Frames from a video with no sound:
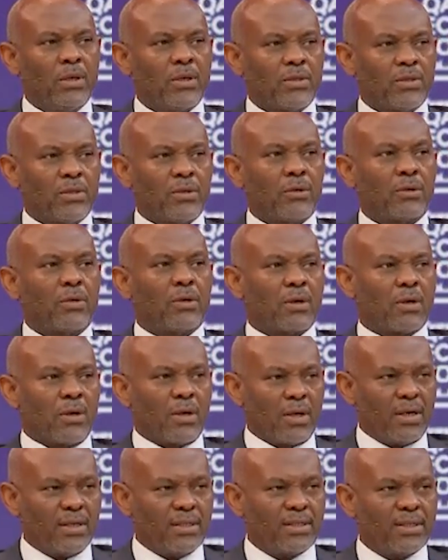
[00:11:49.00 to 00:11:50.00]
So
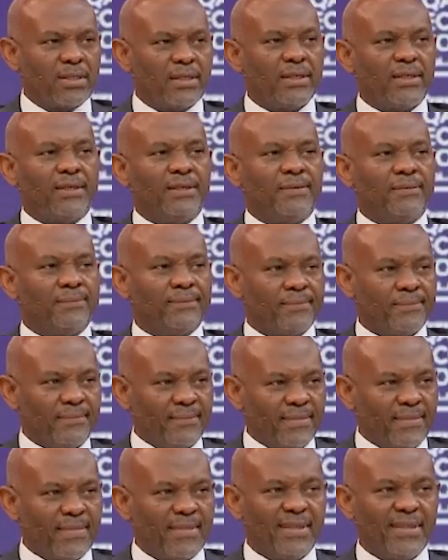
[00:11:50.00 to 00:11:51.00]
currency
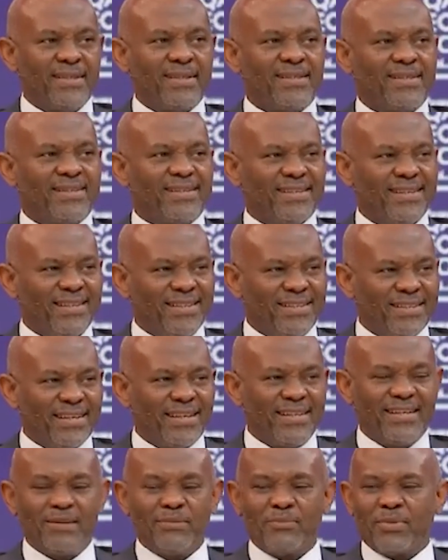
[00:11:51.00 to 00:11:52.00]
is a
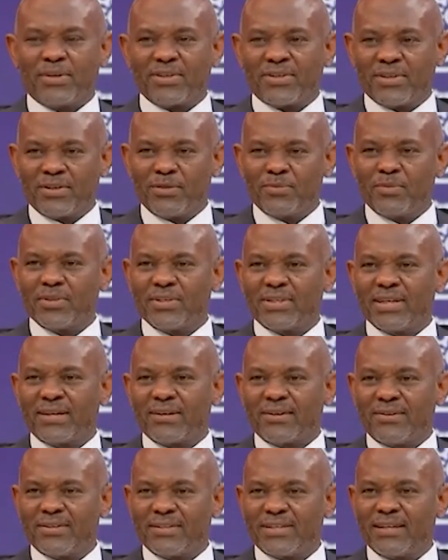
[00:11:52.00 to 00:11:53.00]
challenge, but almost a
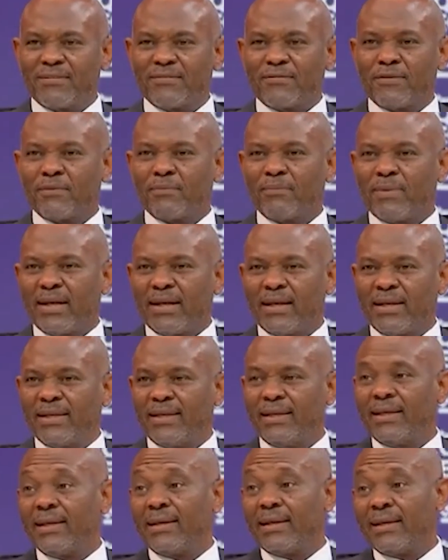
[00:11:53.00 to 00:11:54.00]
constant for
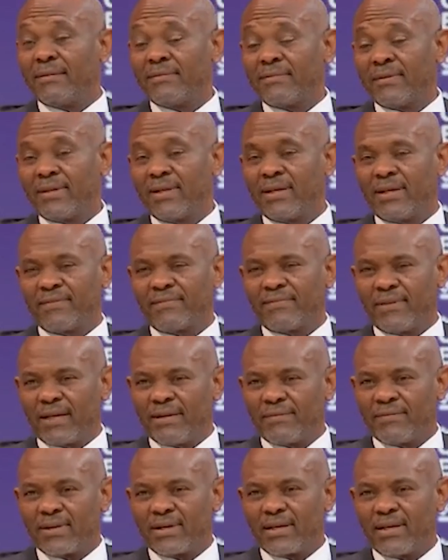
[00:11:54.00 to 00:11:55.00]
planning in
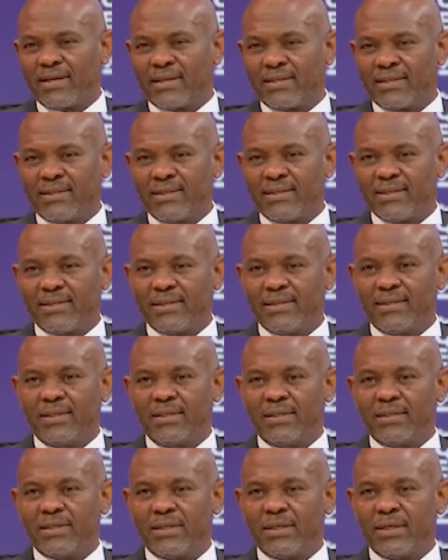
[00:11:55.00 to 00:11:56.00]
Africa as it is in
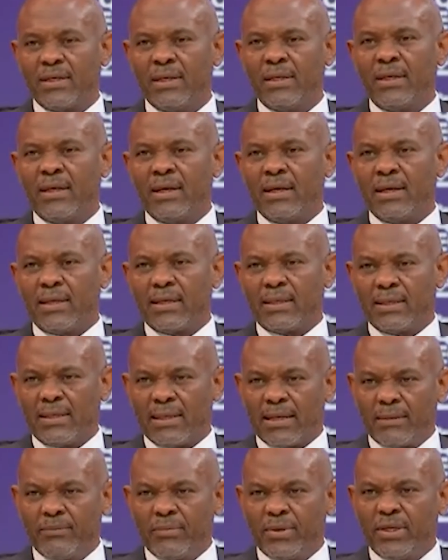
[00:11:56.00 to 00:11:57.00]
Asia. And
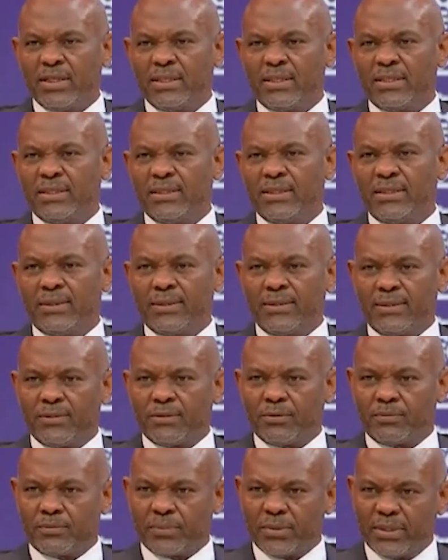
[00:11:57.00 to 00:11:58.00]
ability
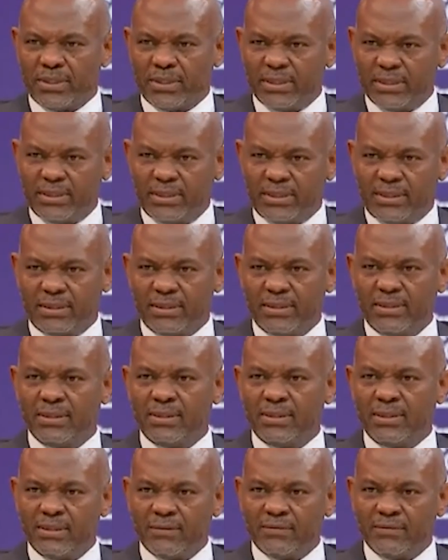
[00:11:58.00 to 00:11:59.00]
to predict
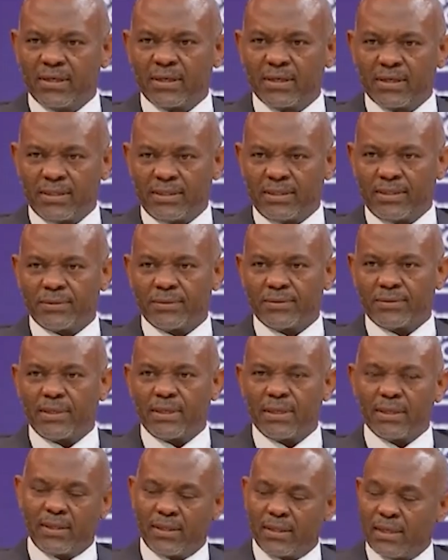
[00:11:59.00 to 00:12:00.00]
is very critical.
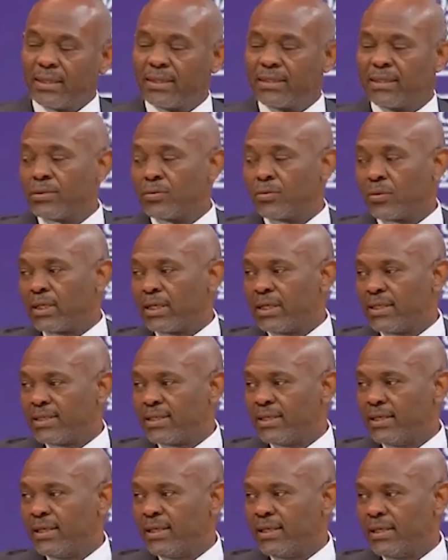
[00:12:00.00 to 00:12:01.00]
And that is what I
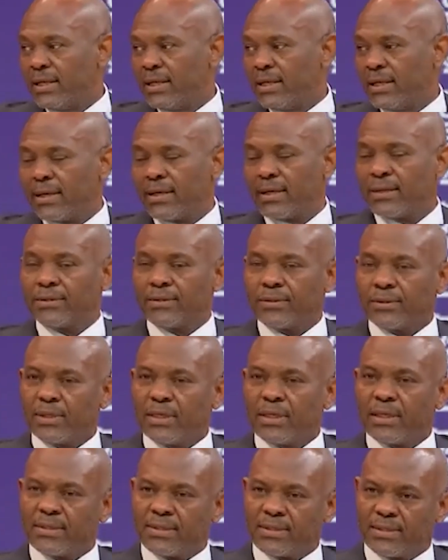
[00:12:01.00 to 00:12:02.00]
see in Naira
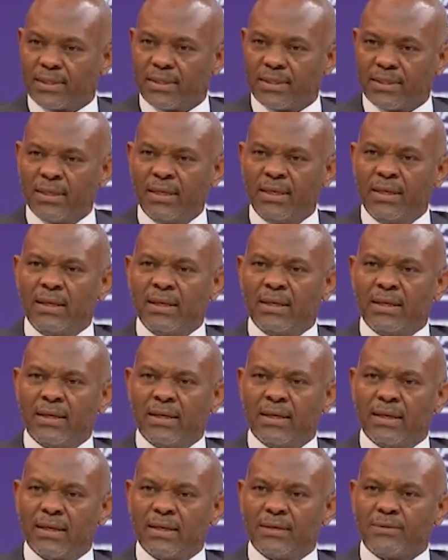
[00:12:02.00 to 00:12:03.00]
today. I see
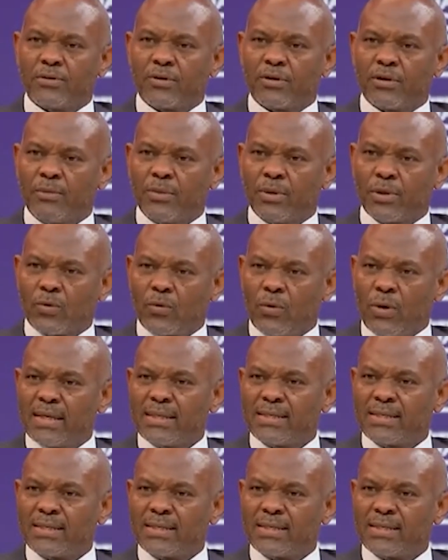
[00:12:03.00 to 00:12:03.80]
Naira is becoming quite